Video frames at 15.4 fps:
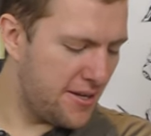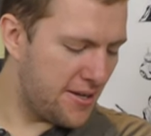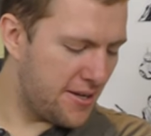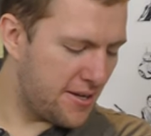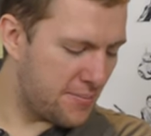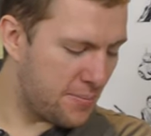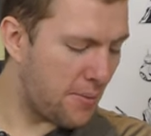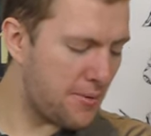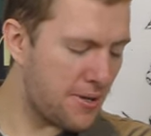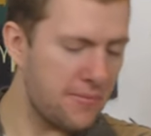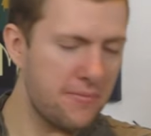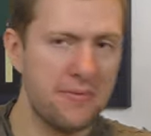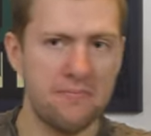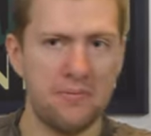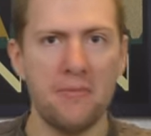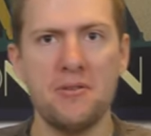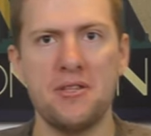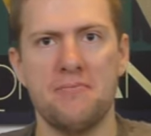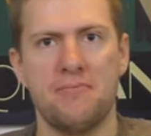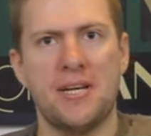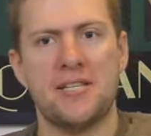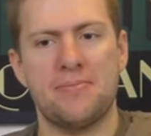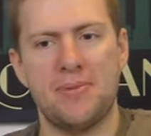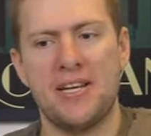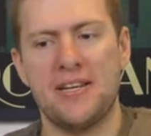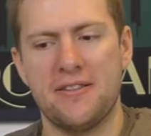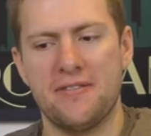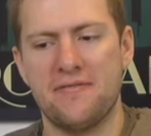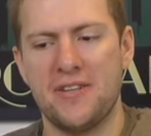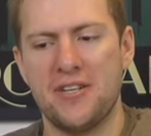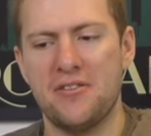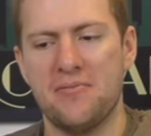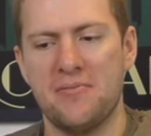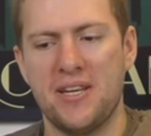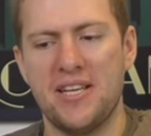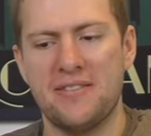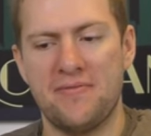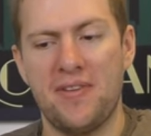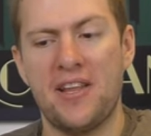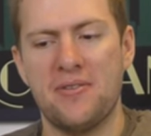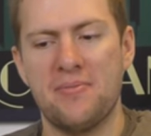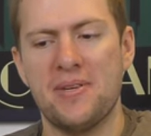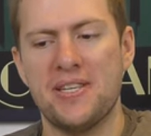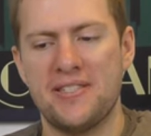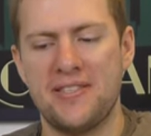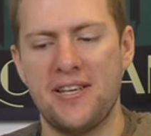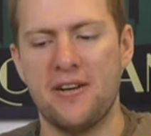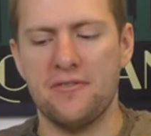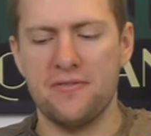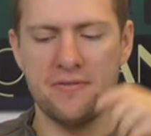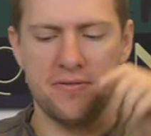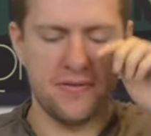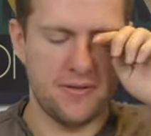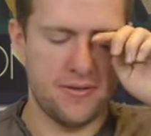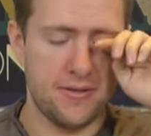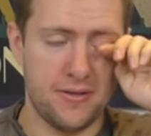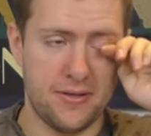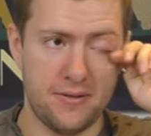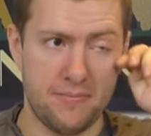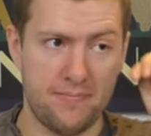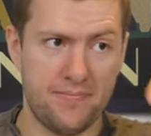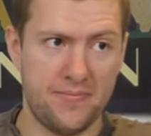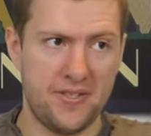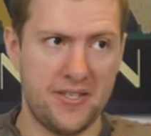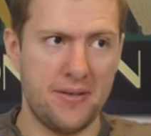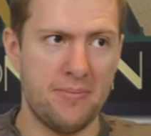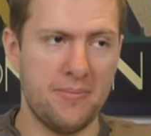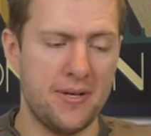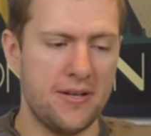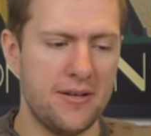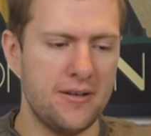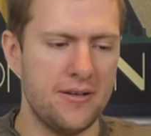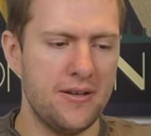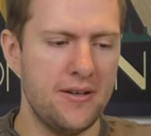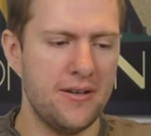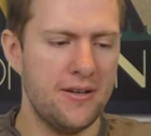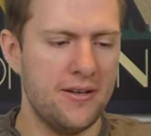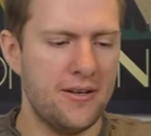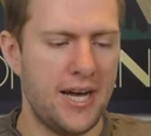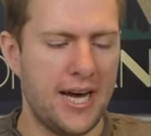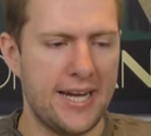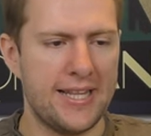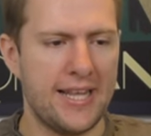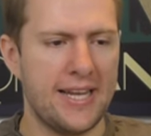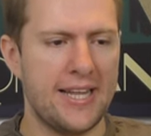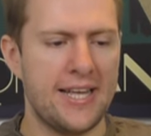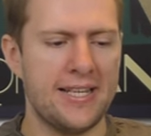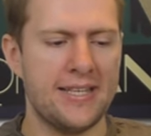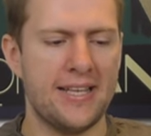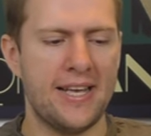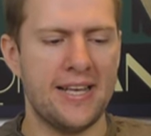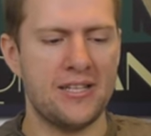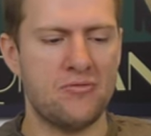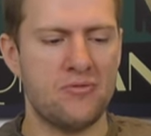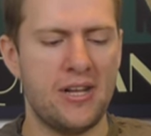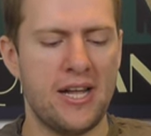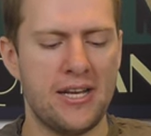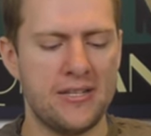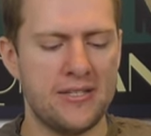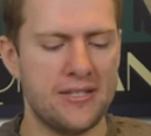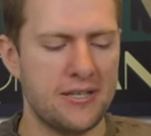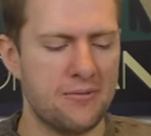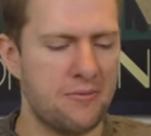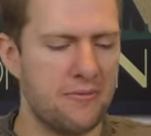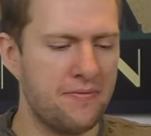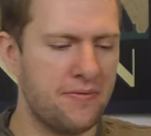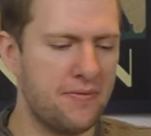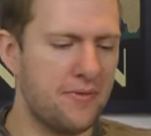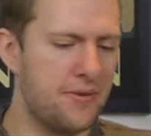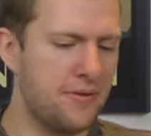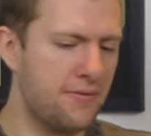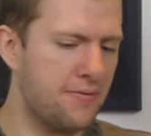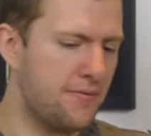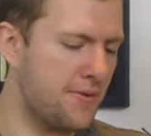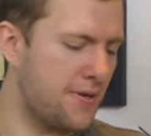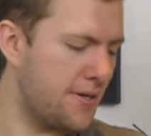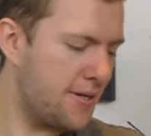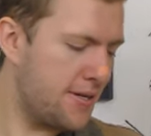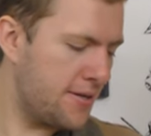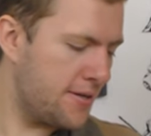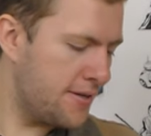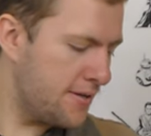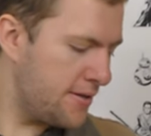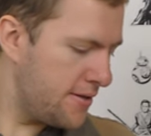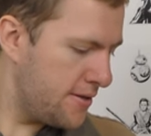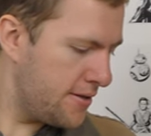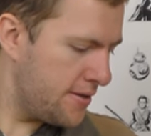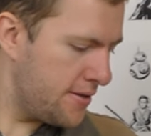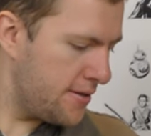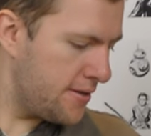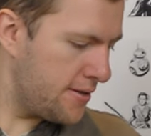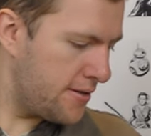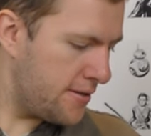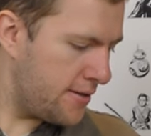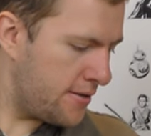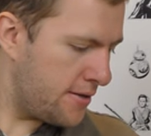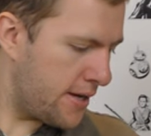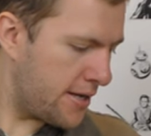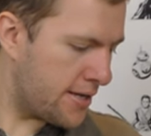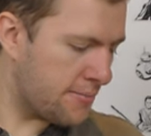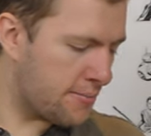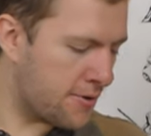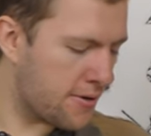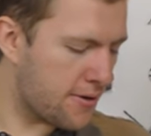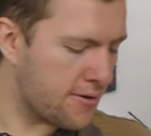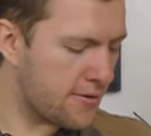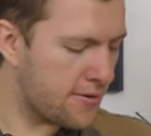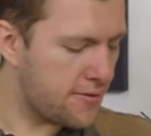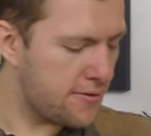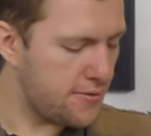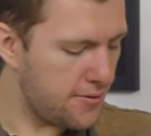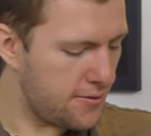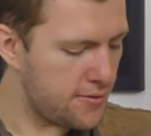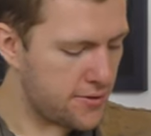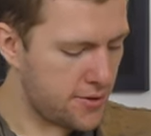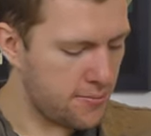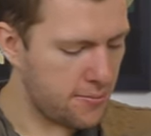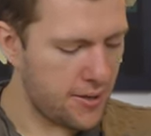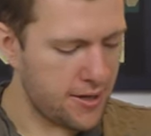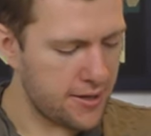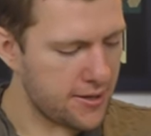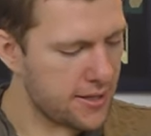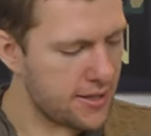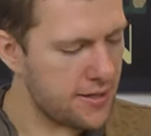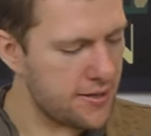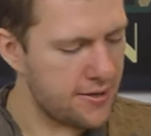It's probably probably the best bit of the film is Venom itself, the symbiote, and then his, its relationship with with uh, Eddie Brock or Tom Hardy.